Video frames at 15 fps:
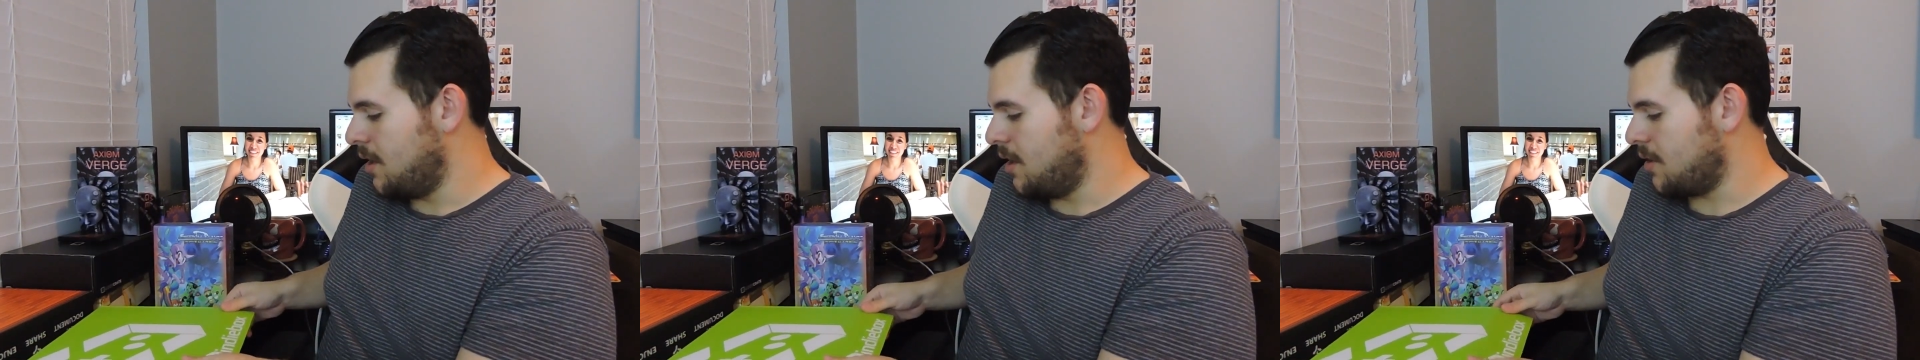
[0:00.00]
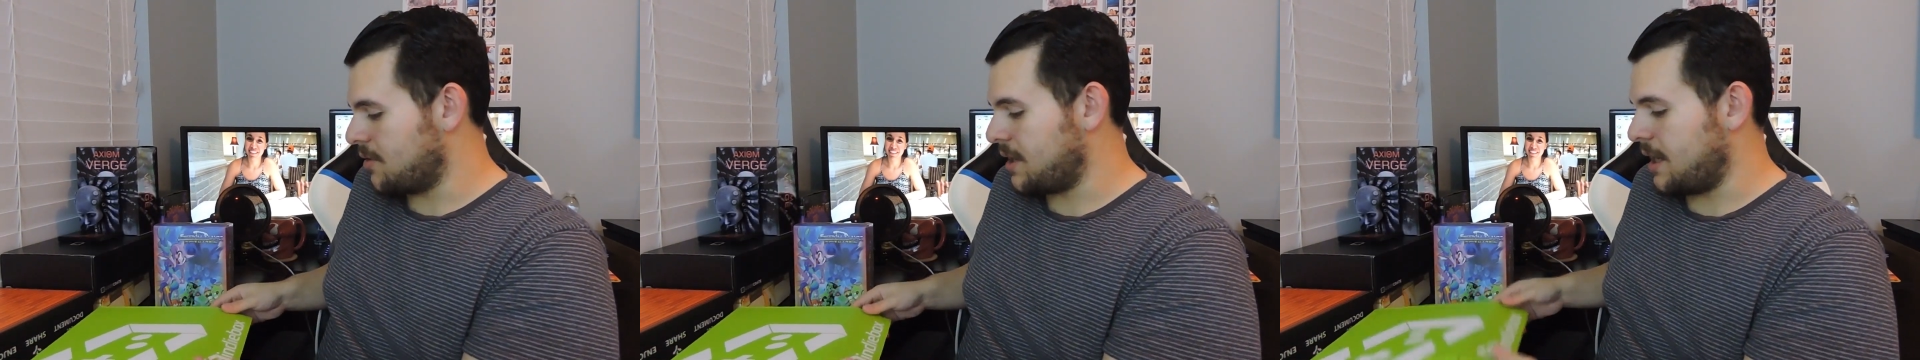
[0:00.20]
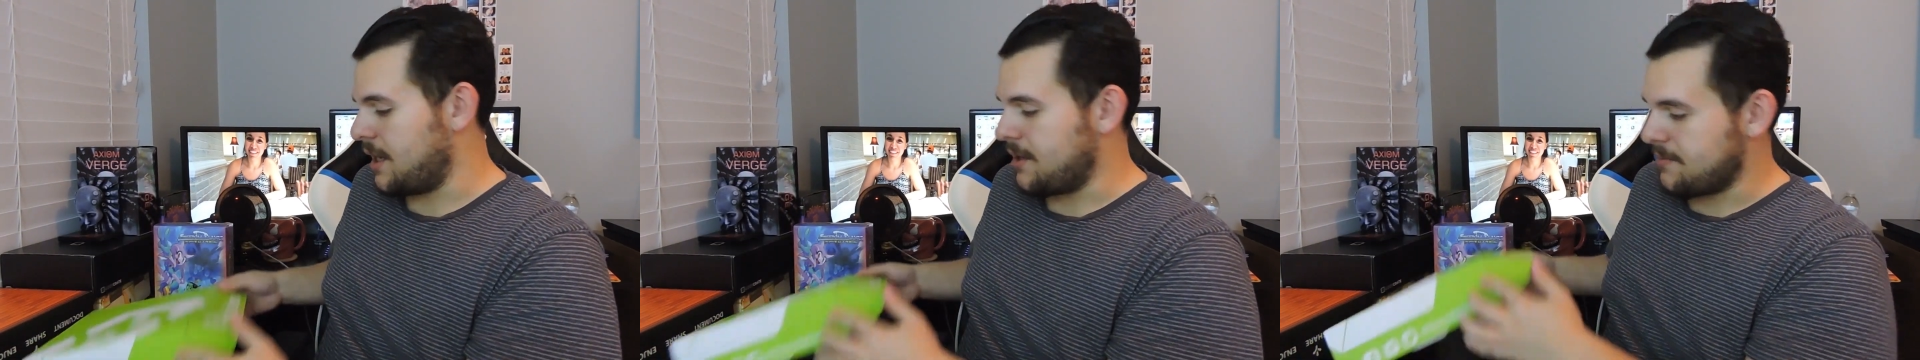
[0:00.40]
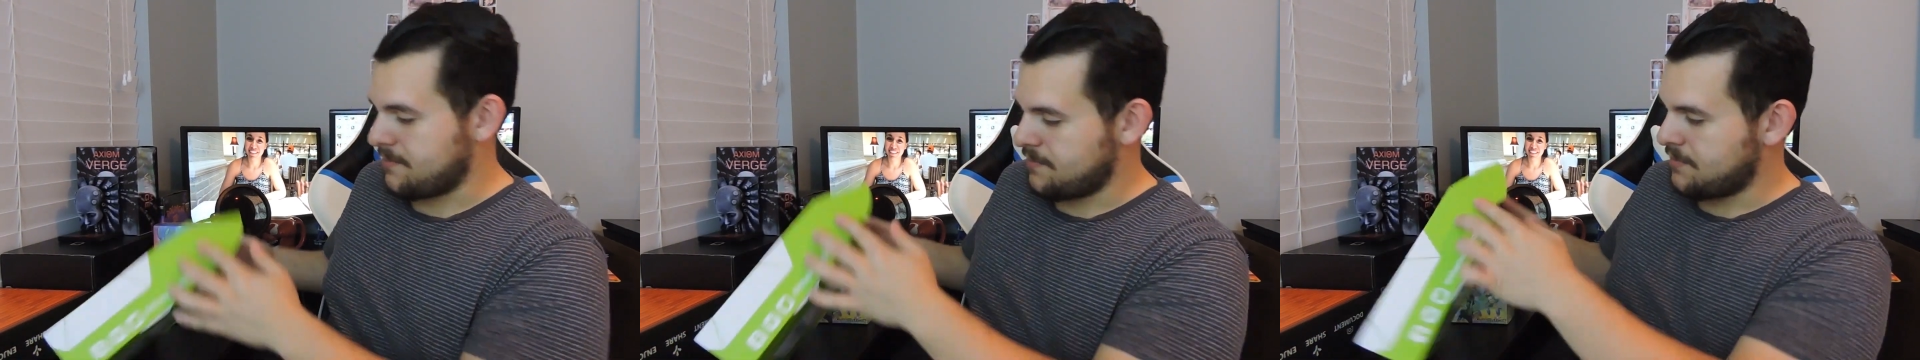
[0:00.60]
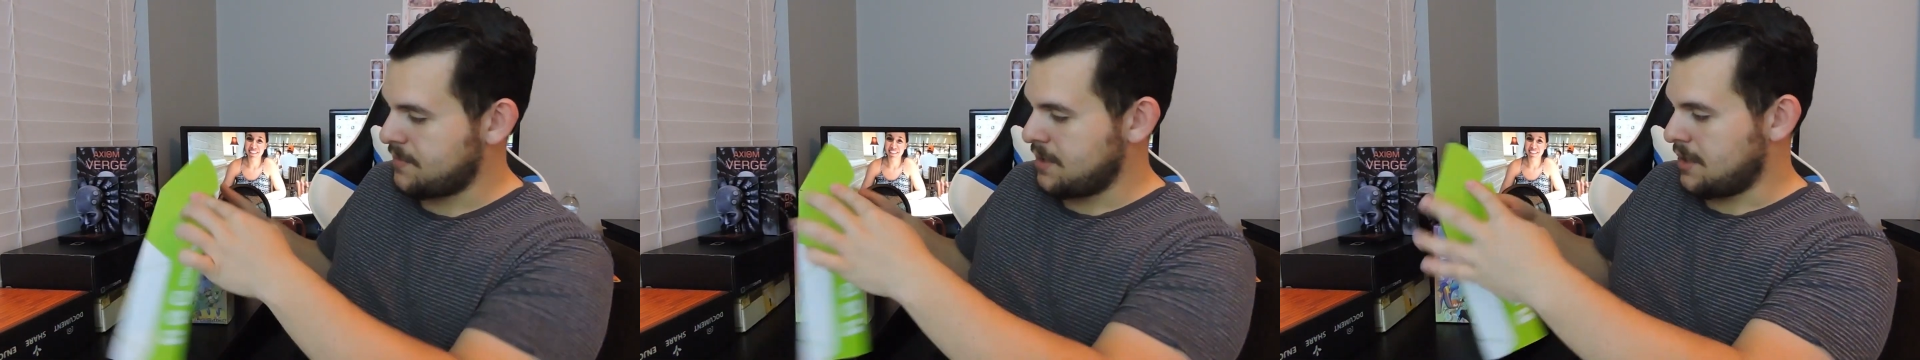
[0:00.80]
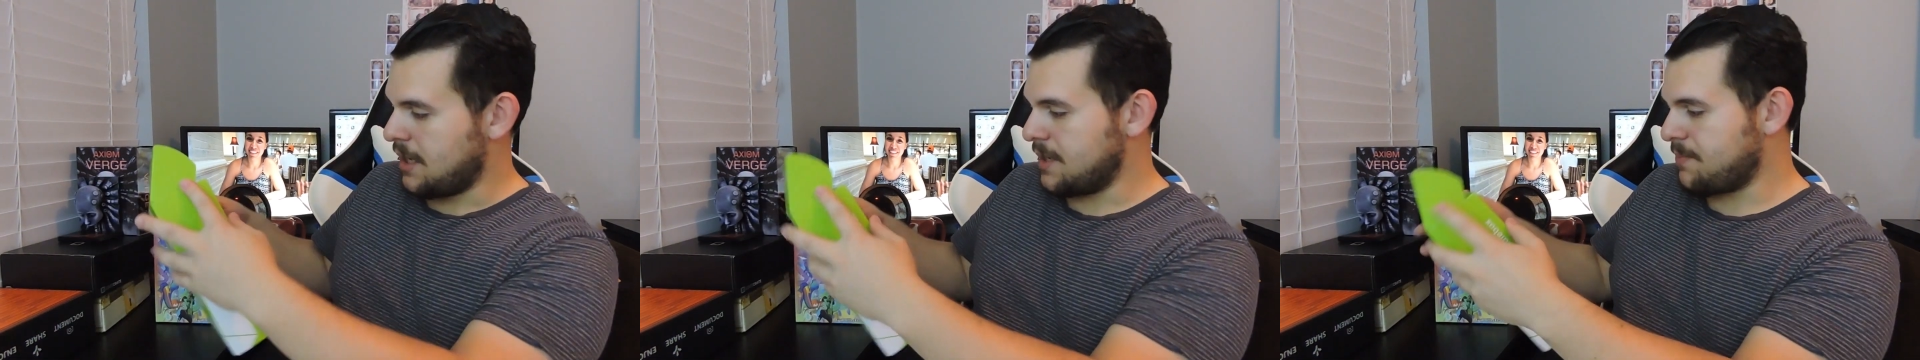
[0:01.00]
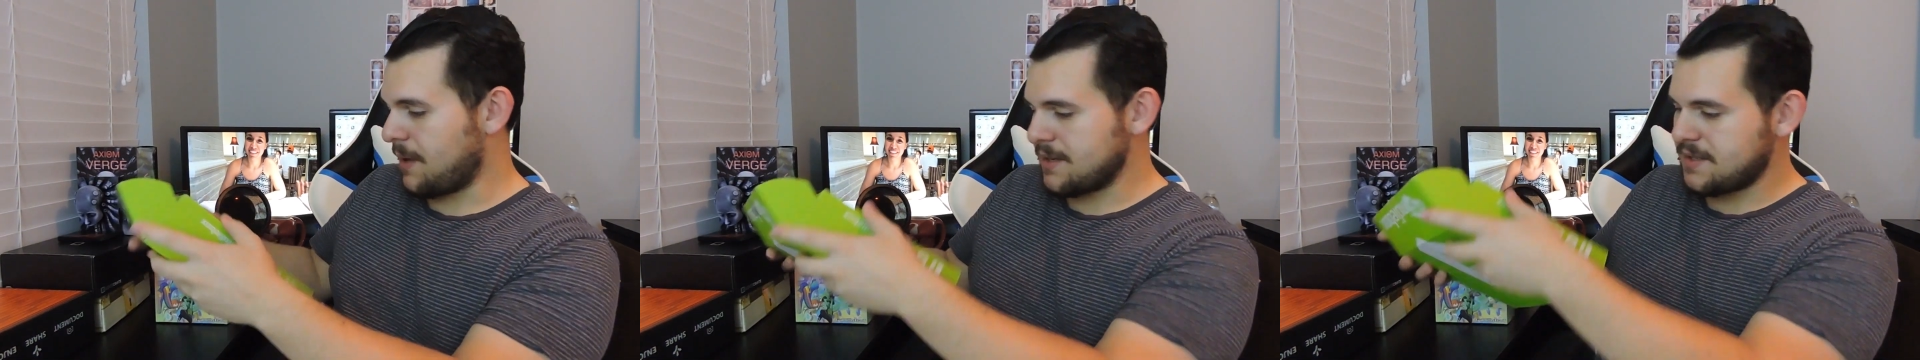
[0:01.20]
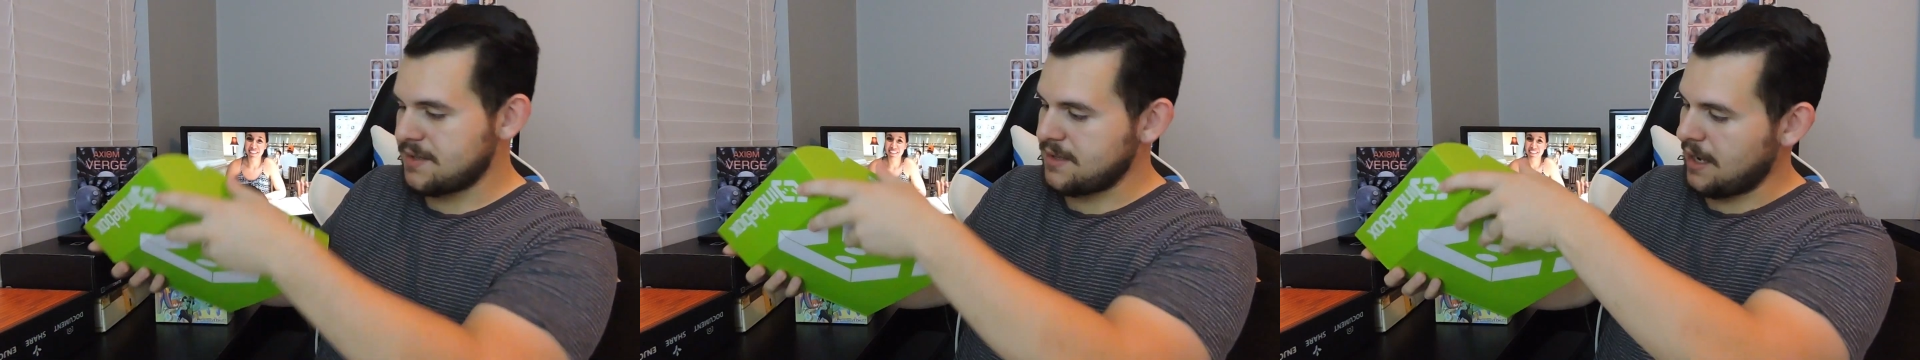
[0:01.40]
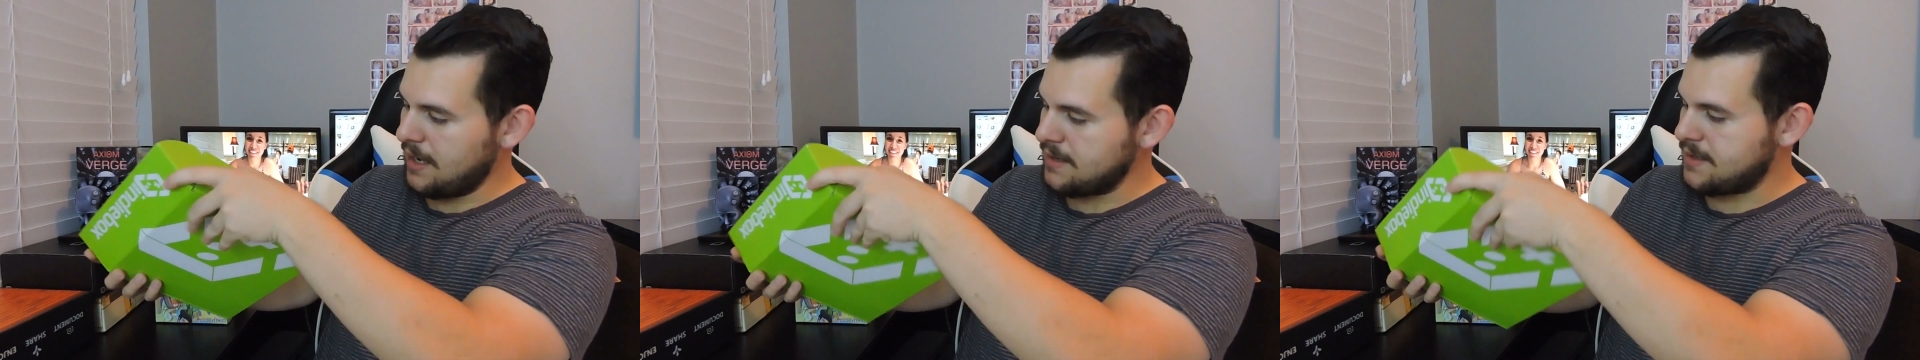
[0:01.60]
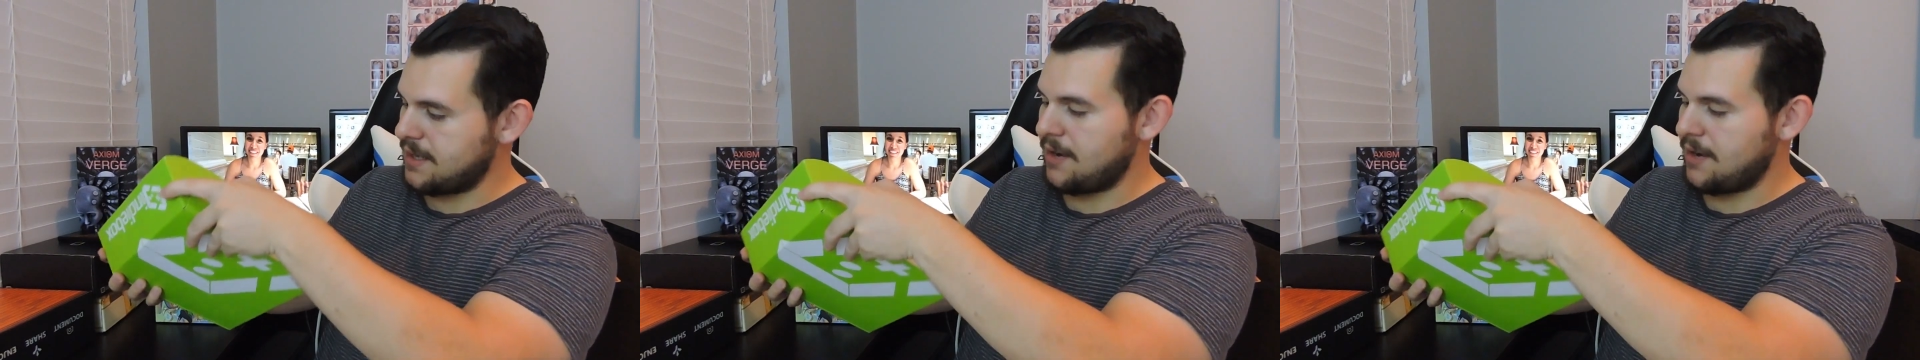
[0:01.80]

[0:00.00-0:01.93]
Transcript: Okay. Now, this box is nice